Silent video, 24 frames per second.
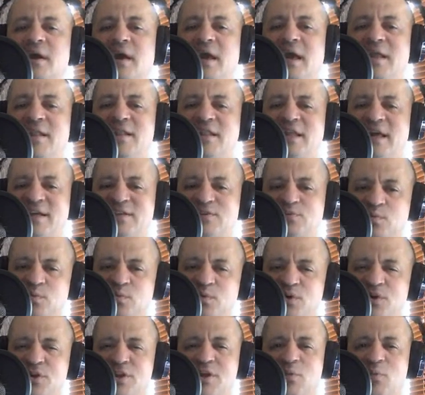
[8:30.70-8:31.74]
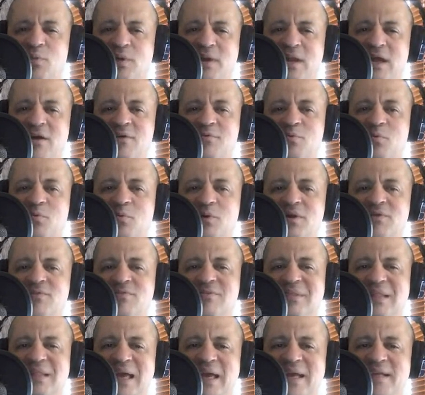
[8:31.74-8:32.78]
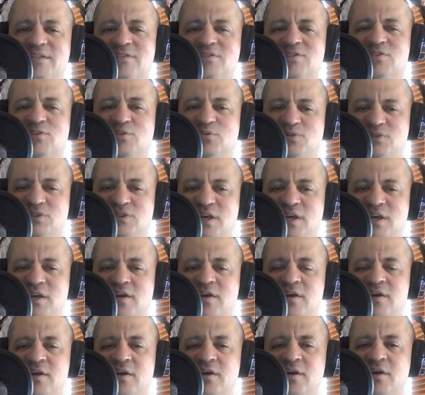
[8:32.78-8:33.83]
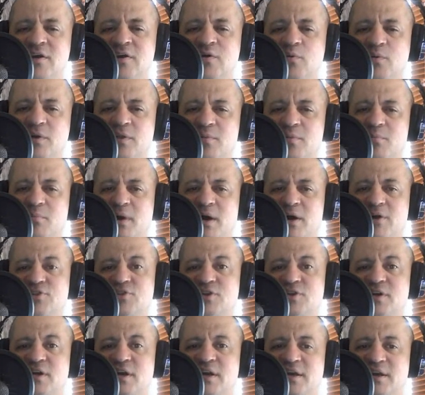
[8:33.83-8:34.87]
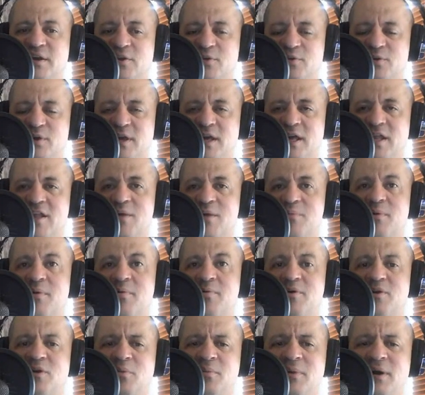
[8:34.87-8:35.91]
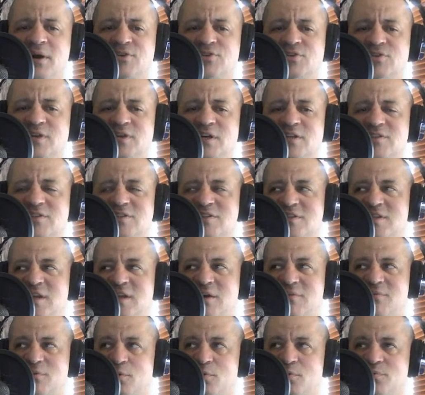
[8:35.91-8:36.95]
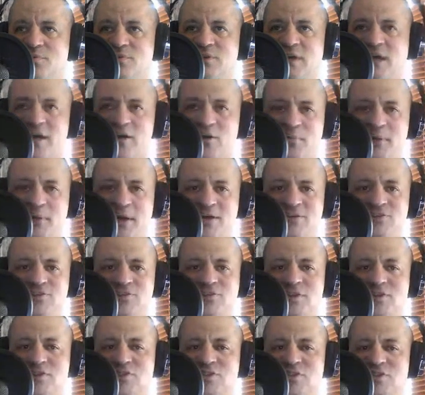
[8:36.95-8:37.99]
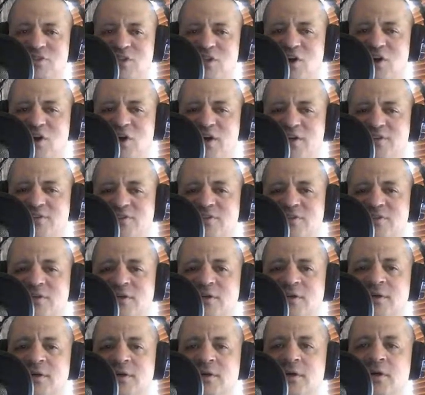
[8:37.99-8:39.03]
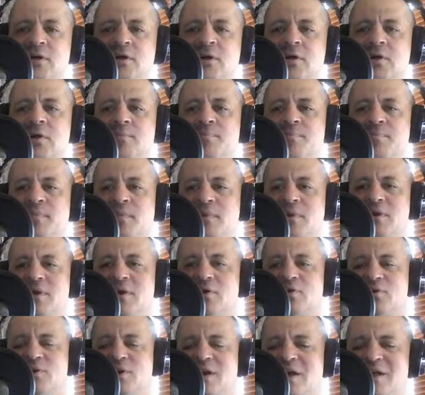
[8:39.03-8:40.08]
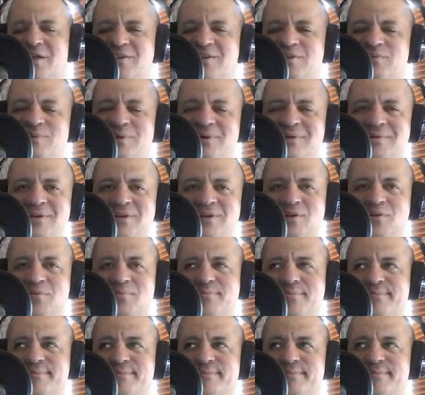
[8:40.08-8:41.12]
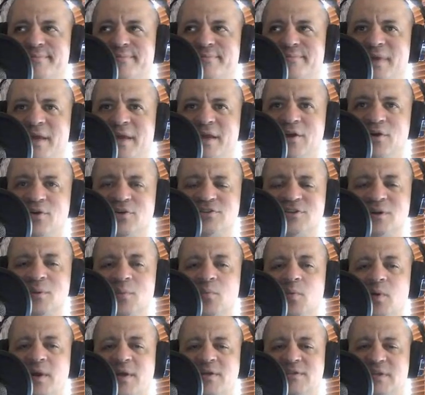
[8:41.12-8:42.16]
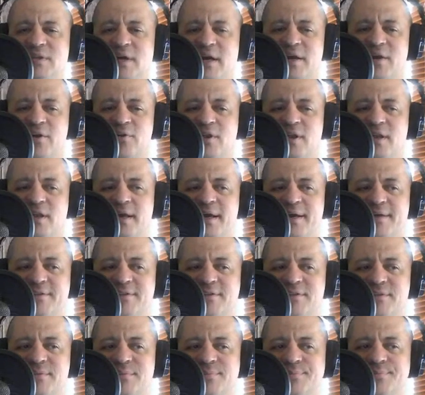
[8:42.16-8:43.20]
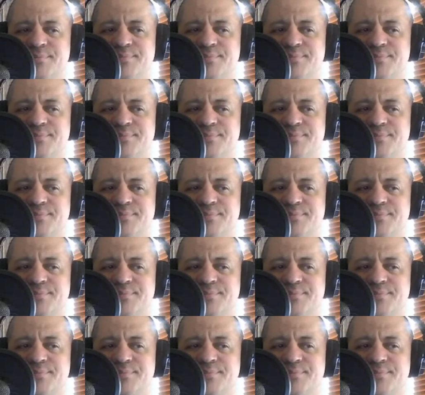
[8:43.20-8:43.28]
And that's really what I would have liked to see with Masha and Killer Kelly. But, you know, Masha's had several title matches that she's lost. Killer Kelly's been, you know, here some weeks, not here the next.